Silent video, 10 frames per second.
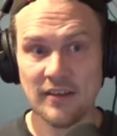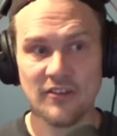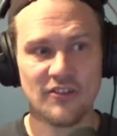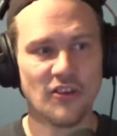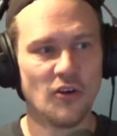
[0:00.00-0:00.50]

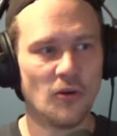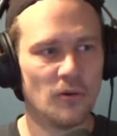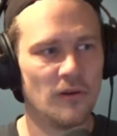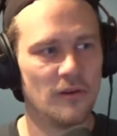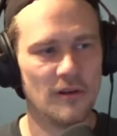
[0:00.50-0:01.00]

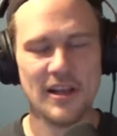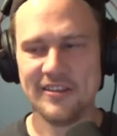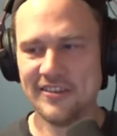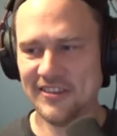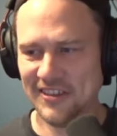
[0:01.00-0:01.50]
So
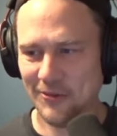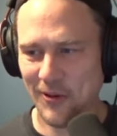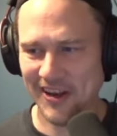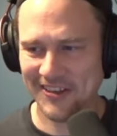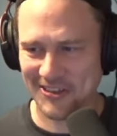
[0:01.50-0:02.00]
let's see
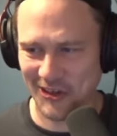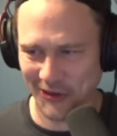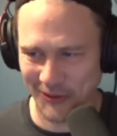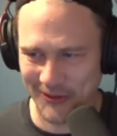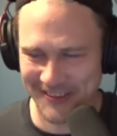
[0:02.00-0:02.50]
where it
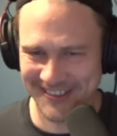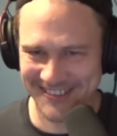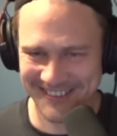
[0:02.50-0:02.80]
goes.